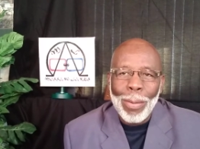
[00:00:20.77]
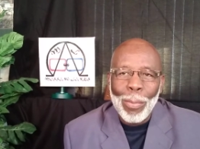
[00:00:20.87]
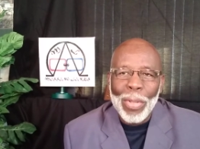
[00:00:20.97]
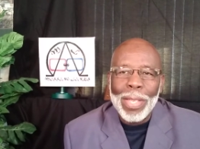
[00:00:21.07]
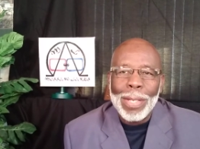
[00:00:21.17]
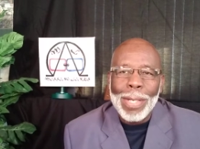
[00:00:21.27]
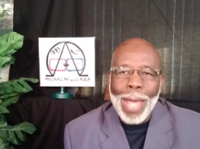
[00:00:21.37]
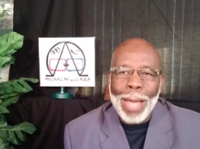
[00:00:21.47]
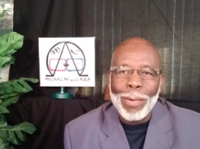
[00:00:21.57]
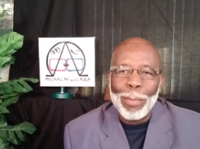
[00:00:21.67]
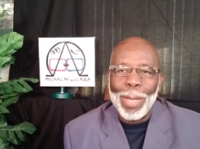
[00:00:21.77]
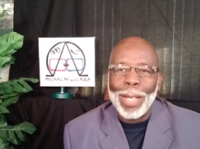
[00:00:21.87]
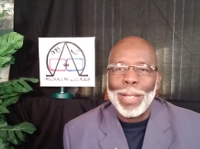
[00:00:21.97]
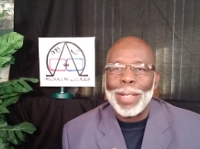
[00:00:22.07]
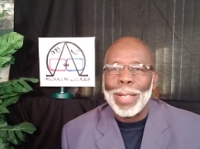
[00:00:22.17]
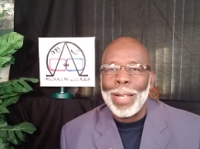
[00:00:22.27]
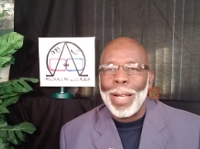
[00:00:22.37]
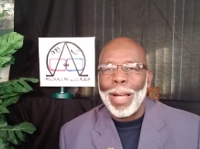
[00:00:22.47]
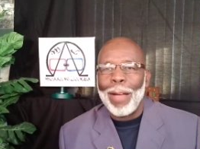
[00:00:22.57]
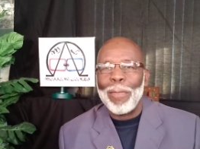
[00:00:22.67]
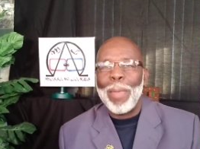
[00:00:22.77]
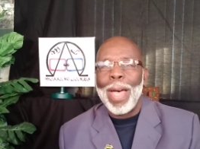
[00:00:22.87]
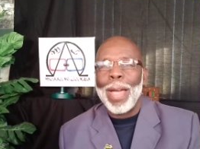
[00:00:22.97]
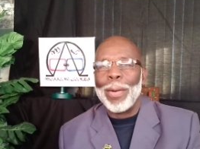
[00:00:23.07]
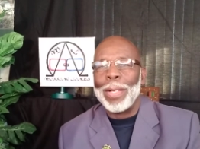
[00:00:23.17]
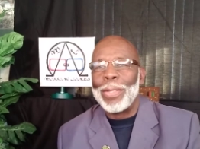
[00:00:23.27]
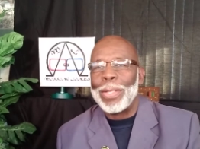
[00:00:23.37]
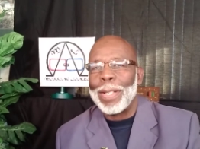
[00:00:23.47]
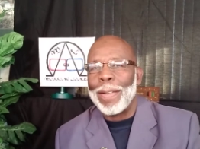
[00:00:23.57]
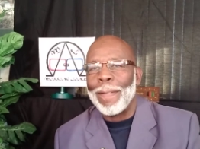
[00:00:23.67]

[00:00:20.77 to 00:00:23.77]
with the sacrament of marriage.